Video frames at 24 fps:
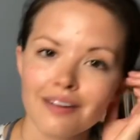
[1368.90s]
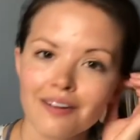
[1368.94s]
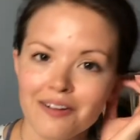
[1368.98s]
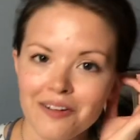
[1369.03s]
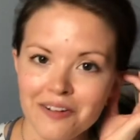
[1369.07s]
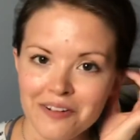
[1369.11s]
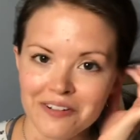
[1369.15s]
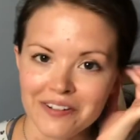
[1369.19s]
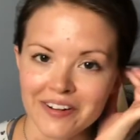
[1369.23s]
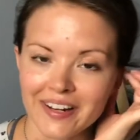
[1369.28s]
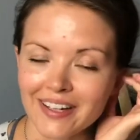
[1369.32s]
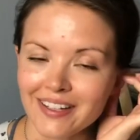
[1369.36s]

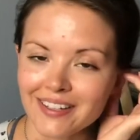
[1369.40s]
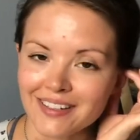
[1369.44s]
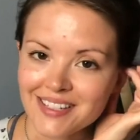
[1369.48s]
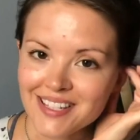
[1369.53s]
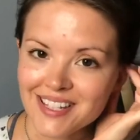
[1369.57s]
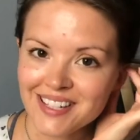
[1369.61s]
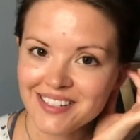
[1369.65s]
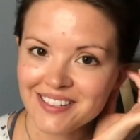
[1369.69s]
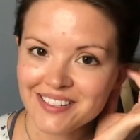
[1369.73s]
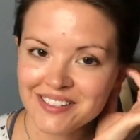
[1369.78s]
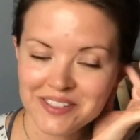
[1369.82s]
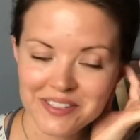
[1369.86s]
All right,
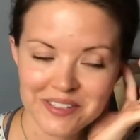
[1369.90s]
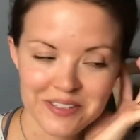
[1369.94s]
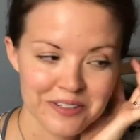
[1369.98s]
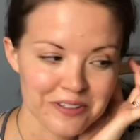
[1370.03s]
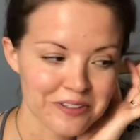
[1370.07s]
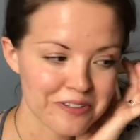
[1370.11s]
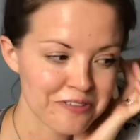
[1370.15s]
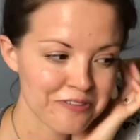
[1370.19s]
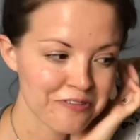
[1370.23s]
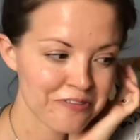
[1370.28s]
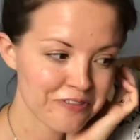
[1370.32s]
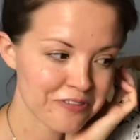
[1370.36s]

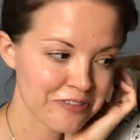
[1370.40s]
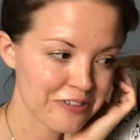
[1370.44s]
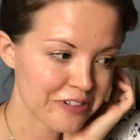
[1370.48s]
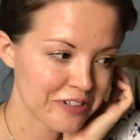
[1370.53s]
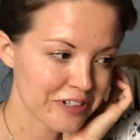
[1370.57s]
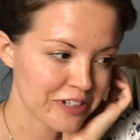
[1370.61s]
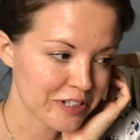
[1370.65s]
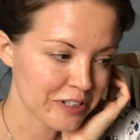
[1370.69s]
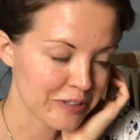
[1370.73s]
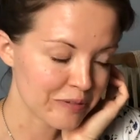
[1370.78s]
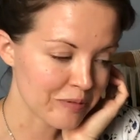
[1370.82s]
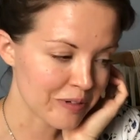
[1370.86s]
so
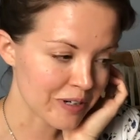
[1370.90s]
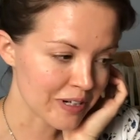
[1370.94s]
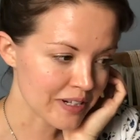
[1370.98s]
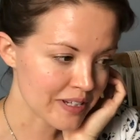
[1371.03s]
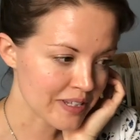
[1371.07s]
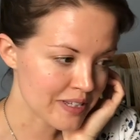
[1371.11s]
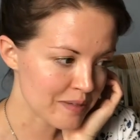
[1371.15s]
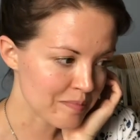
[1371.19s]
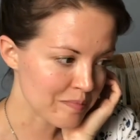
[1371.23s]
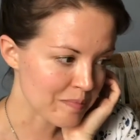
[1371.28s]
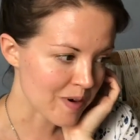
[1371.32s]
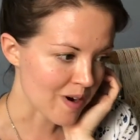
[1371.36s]
for works
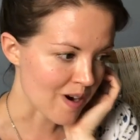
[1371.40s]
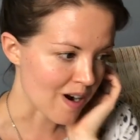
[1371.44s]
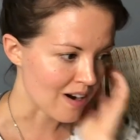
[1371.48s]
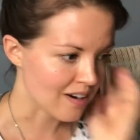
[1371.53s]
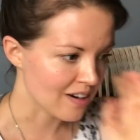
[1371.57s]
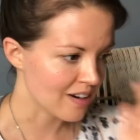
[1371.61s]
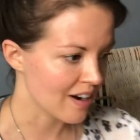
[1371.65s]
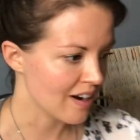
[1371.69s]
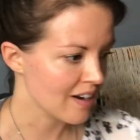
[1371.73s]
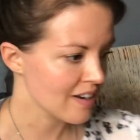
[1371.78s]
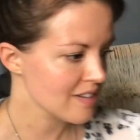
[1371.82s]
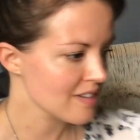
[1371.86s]
in
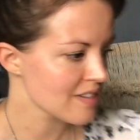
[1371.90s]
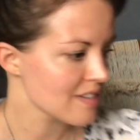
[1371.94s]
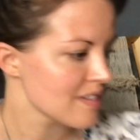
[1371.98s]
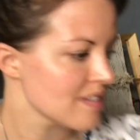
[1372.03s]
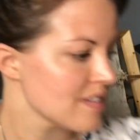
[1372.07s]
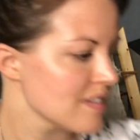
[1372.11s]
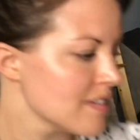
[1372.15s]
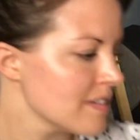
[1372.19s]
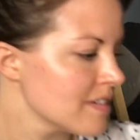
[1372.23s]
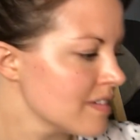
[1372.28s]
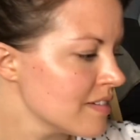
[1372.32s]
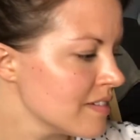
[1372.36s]
progress,